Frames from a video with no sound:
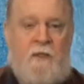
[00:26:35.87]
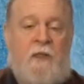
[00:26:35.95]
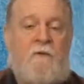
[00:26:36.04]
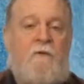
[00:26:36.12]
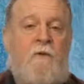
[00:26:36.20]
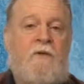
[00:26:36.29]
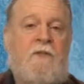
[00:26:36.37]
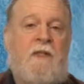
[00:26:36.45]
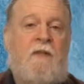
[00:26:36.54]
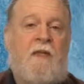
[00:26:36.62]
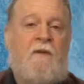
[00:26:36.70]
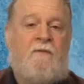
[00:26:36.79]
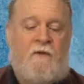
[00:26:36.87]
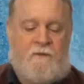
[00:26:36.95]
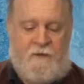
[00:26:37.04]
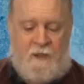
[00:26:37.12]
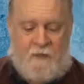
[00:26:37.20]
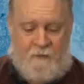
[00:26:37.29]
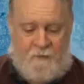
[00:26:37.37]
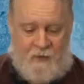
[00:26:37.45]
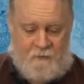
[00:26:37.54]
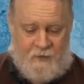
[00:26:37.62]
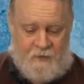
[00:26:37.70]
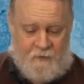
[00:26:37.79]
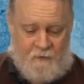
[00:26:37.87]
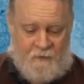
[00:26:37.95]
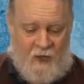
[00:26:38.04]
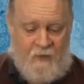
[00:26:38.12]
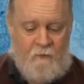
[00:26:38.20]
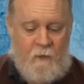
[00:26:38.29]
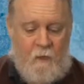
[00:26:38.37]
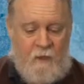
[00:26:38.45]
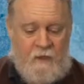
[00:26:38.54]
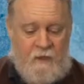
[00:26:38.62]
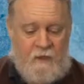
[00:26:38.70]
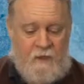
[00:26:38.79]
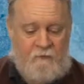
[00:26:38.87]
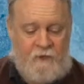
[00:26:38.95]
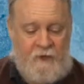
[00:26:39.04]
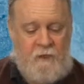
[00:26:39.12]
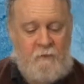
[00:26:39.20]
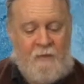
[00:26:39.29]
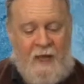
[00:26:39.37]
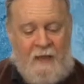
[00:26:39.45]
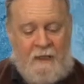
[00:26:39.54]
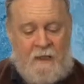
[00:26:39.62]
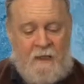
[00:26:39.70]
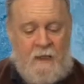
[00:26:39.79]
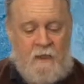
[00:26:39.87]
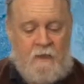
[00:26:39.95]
The 14th and 15th Amendments provide more than enough legal backing